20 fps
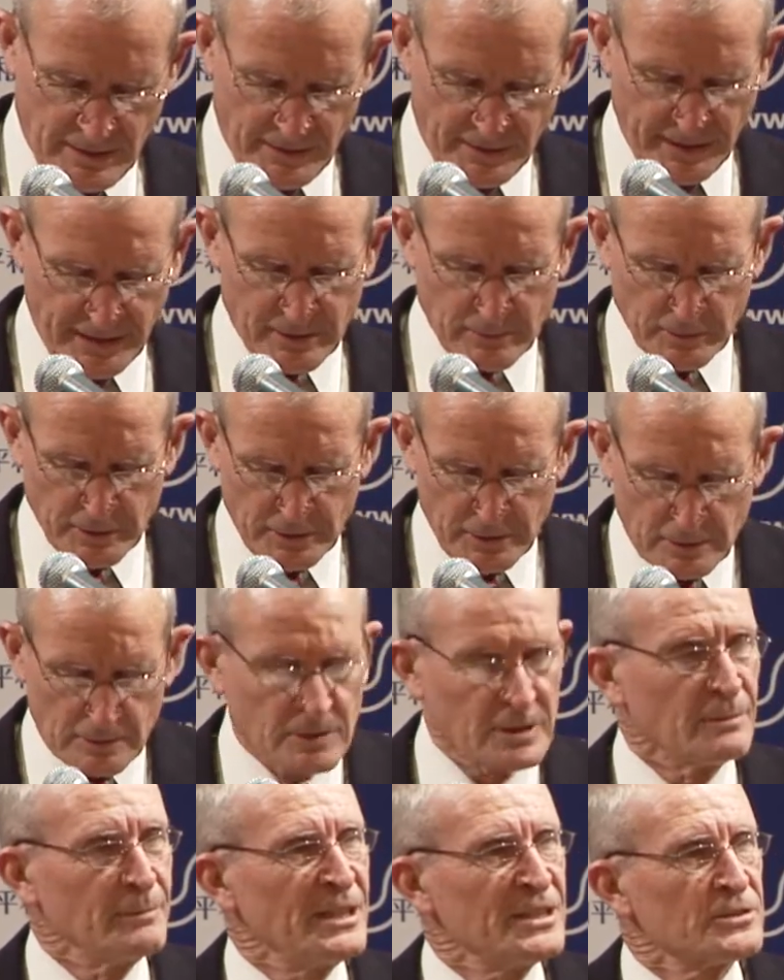they
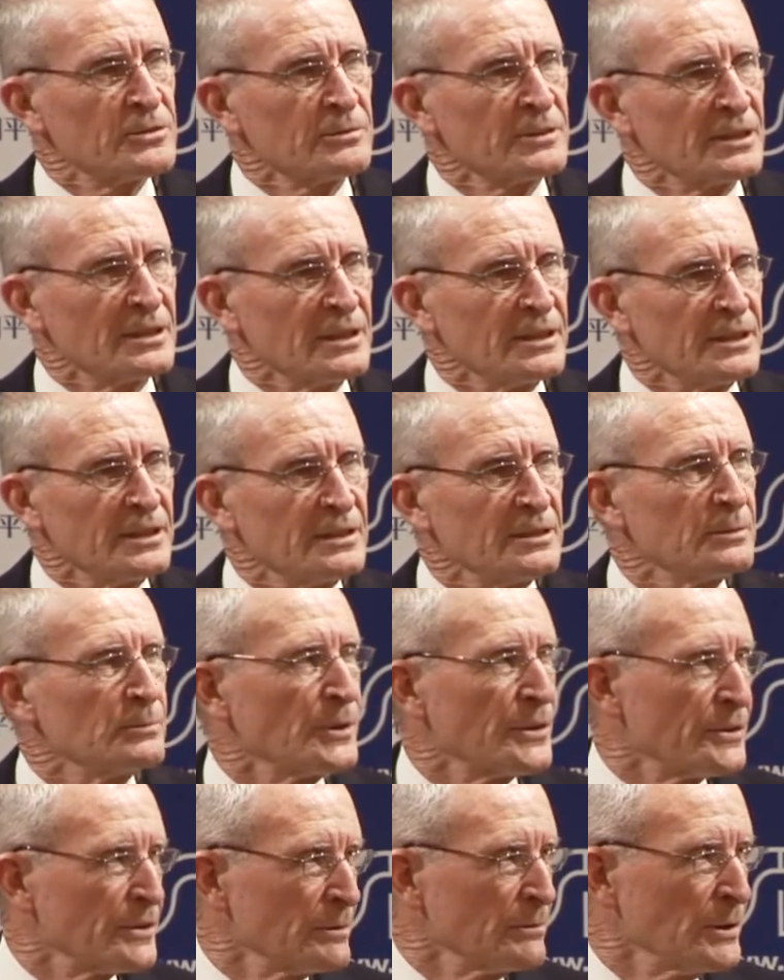grew commensurately
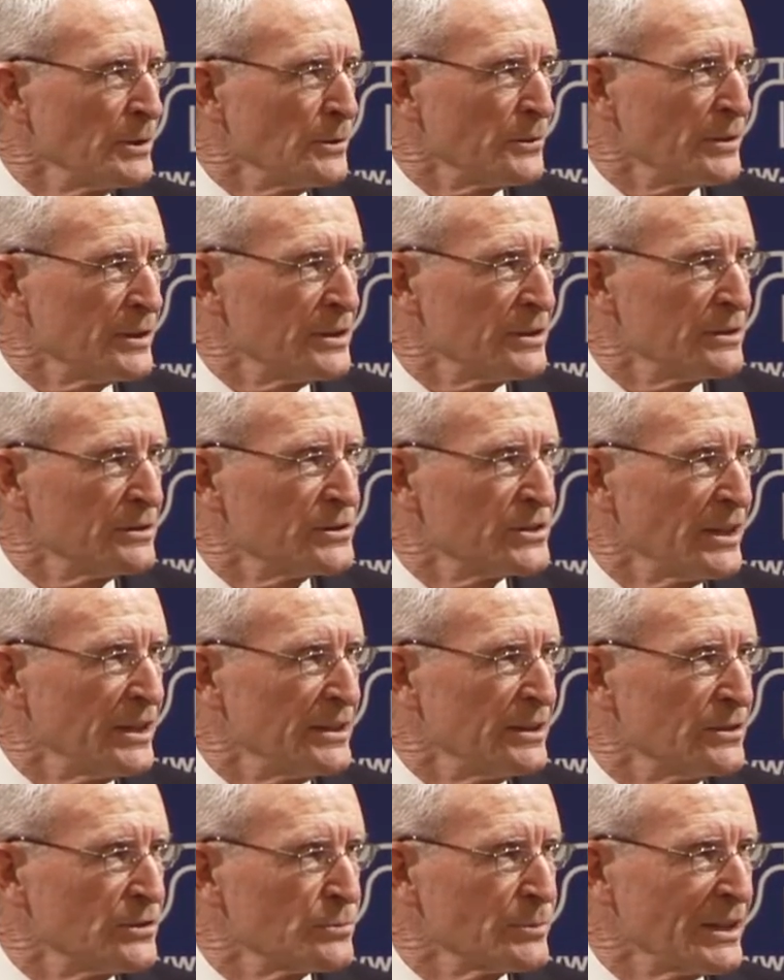with the growth in
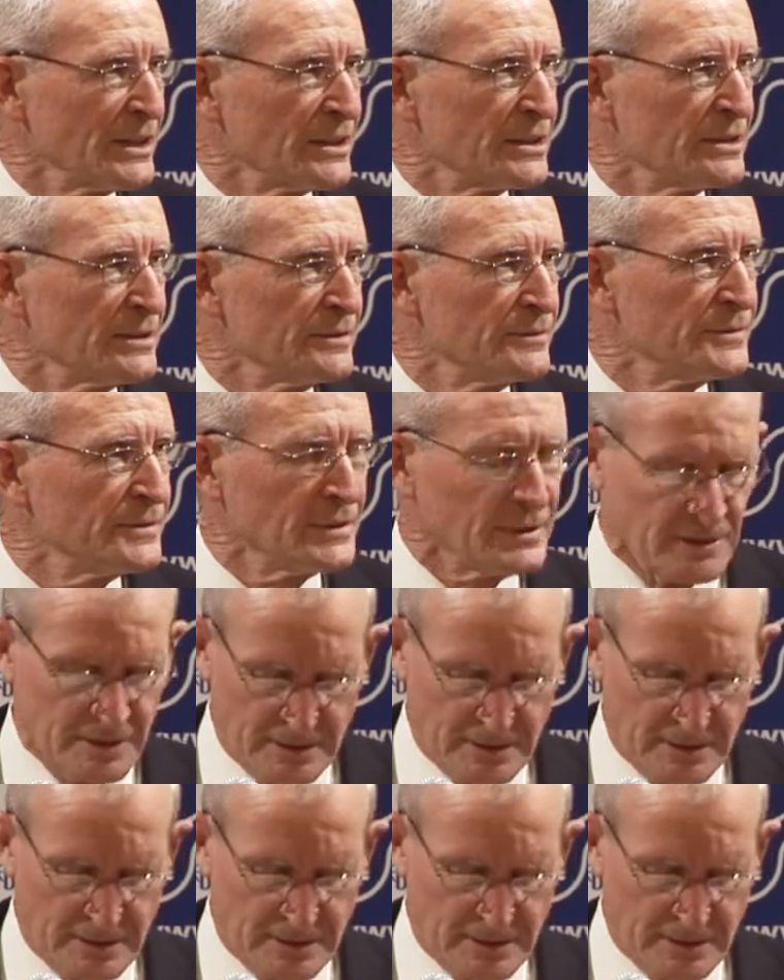China's relative